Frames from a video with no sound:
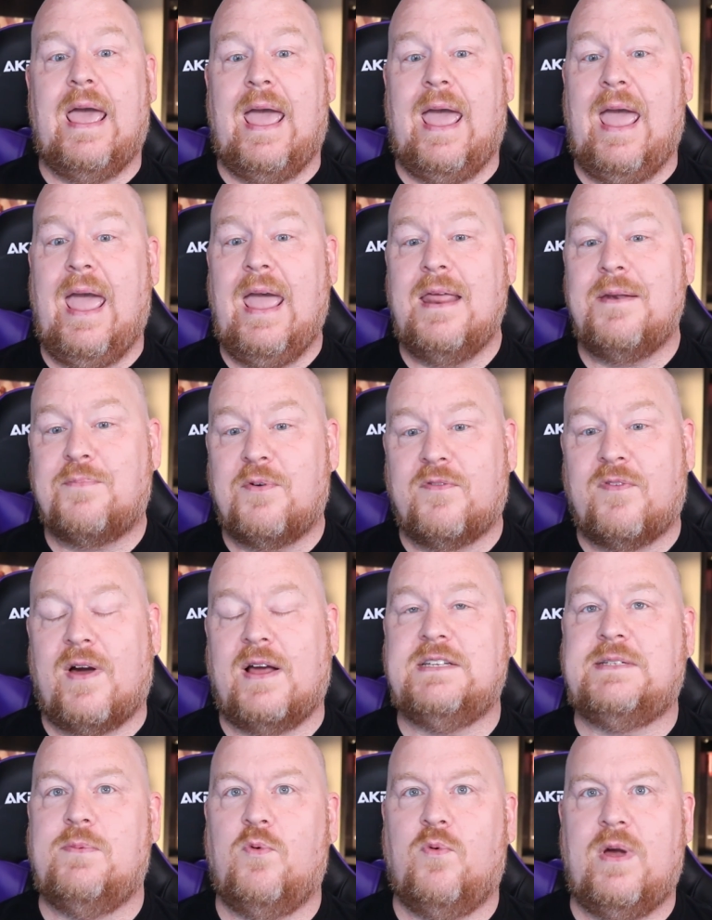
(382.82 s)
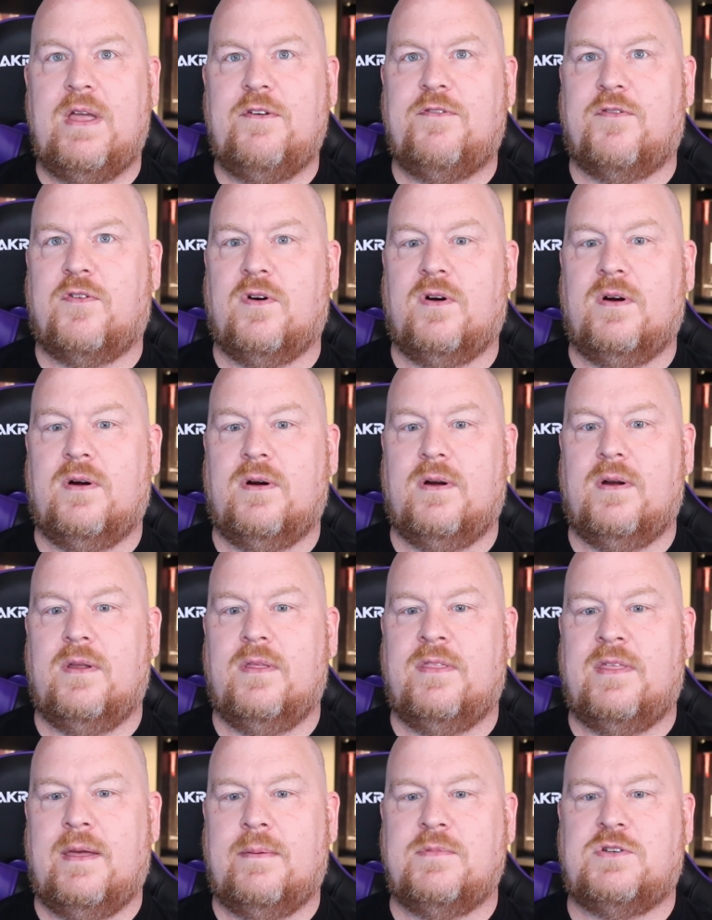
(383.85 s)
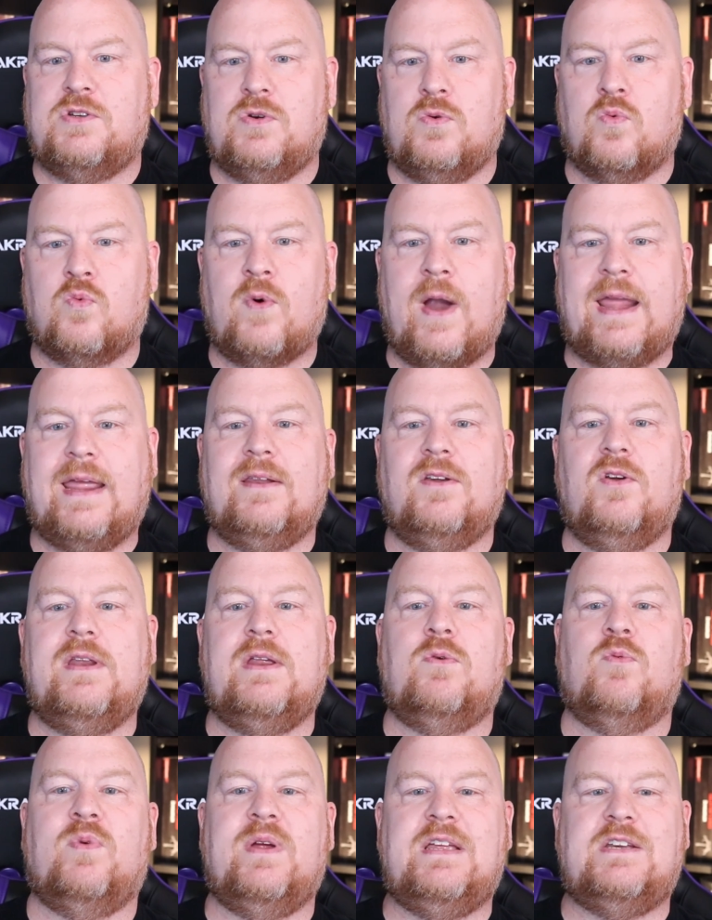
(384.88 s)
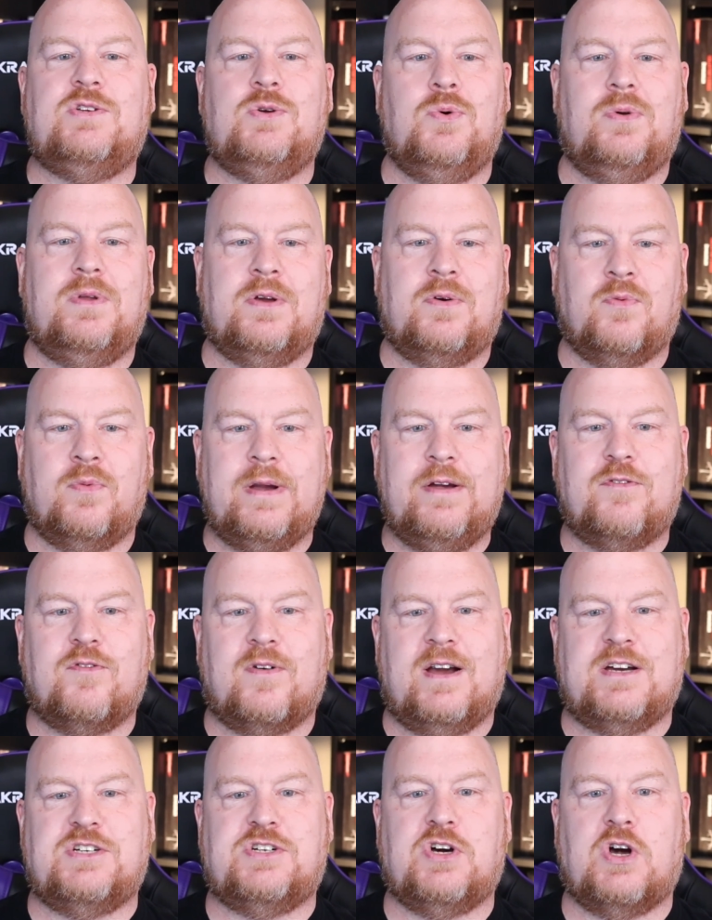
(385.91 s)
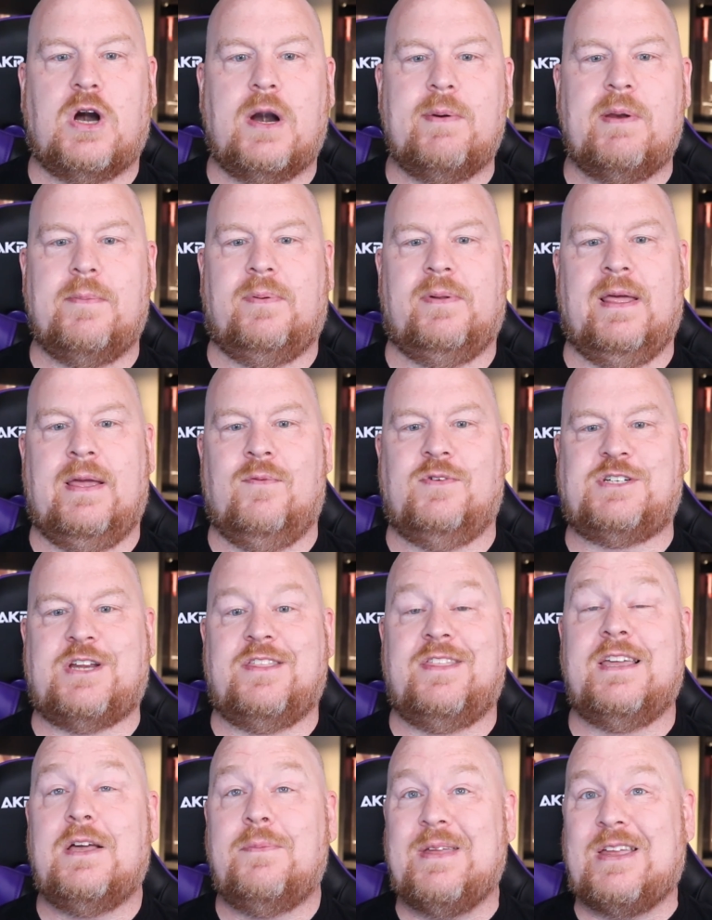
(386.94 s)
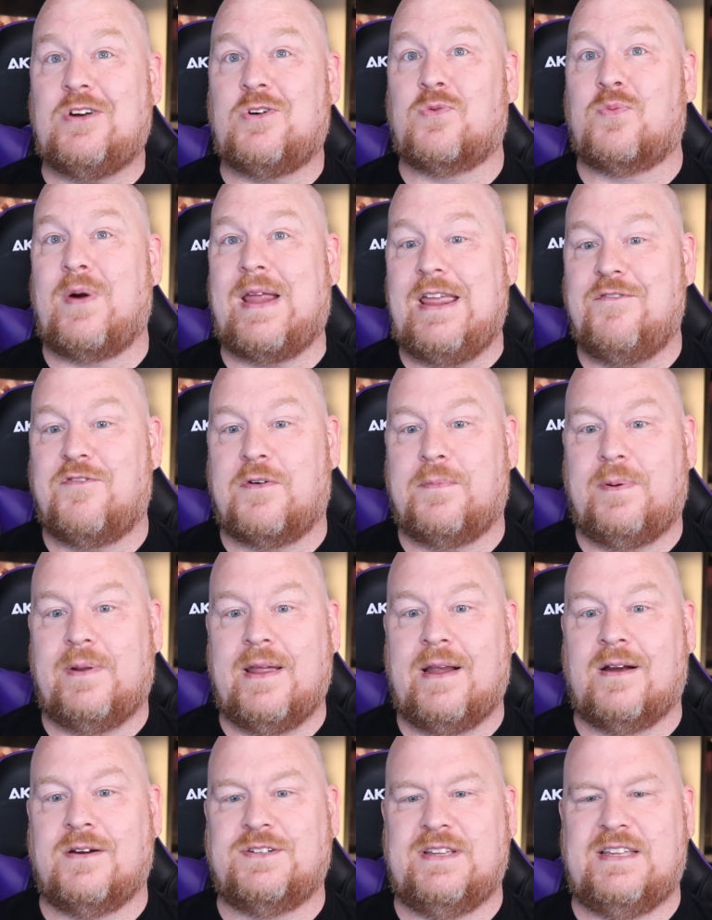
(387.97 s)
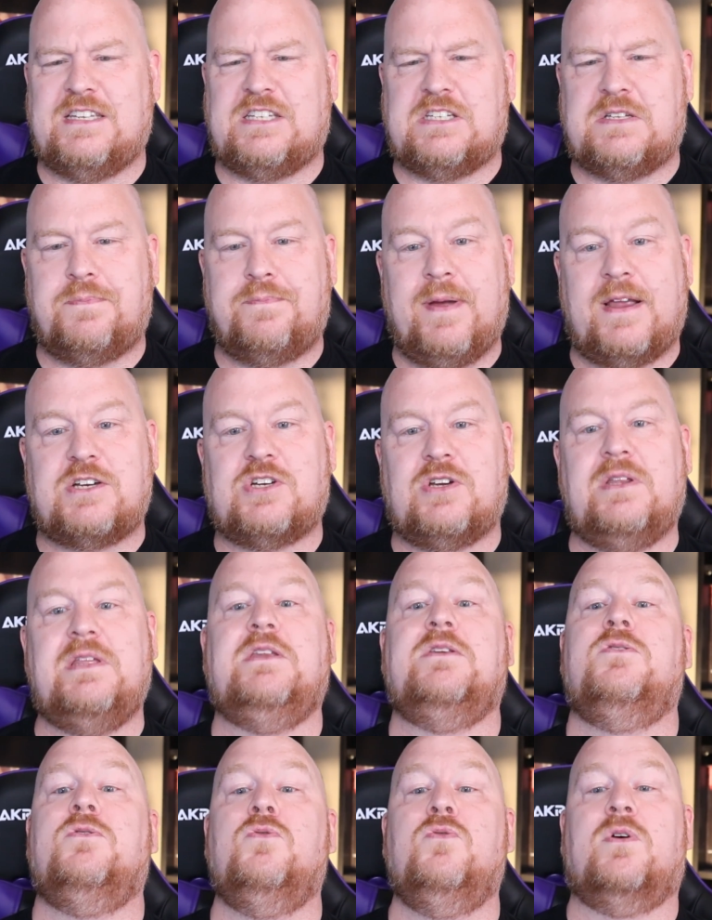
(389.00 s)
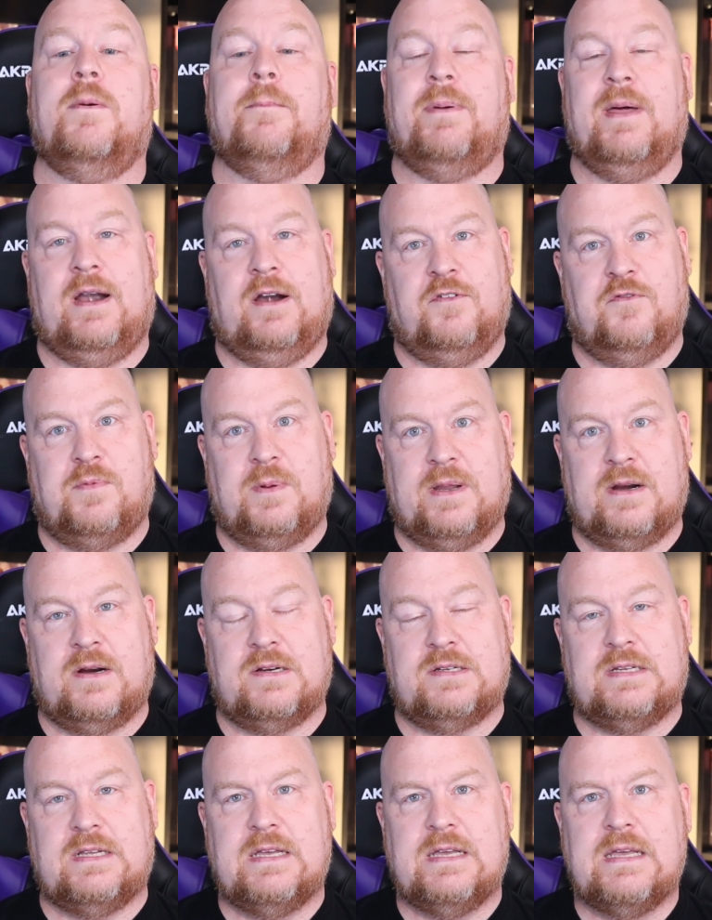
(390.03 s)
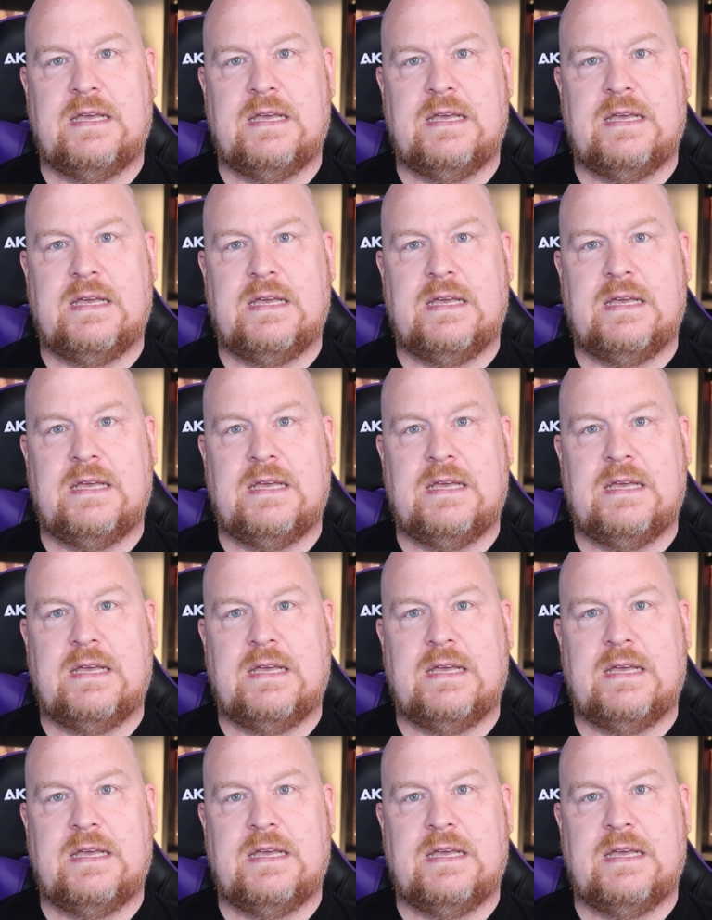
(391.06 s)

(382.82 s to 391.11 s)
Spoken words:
and provides them a way for them to regularly retool and refresh tournament play, which I think will be great for players, especially new competitive players.